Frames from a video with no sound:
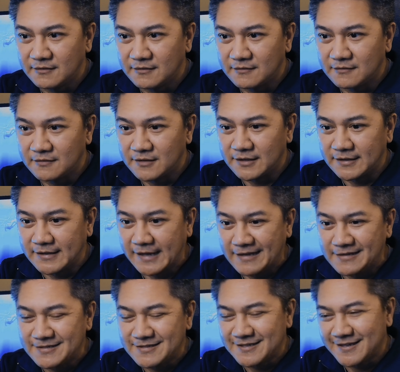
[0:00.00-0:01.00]
the,
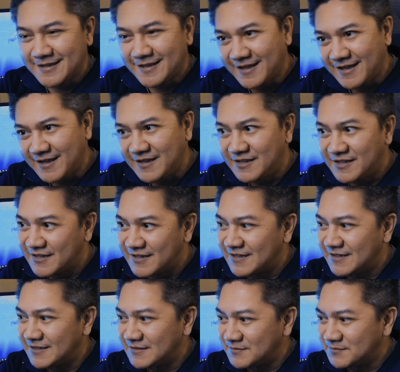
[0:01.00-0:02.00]
I'd say
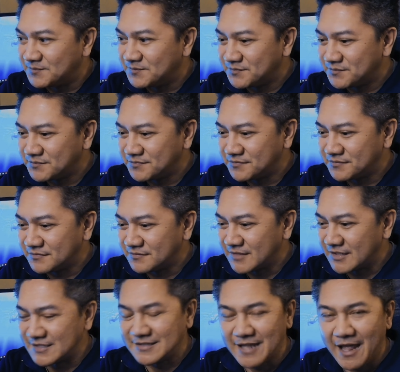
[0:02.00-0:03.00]
the
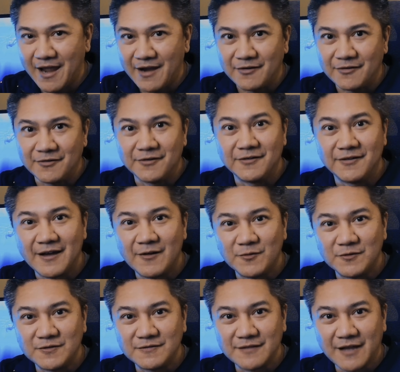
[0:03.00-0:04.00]
standard,
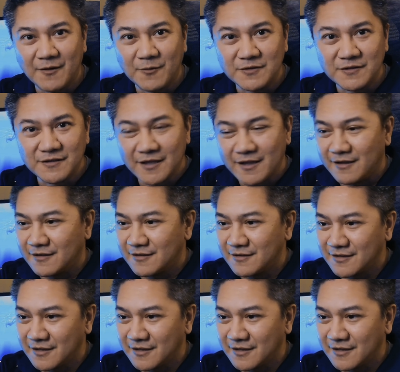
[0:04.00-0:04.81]
I would think,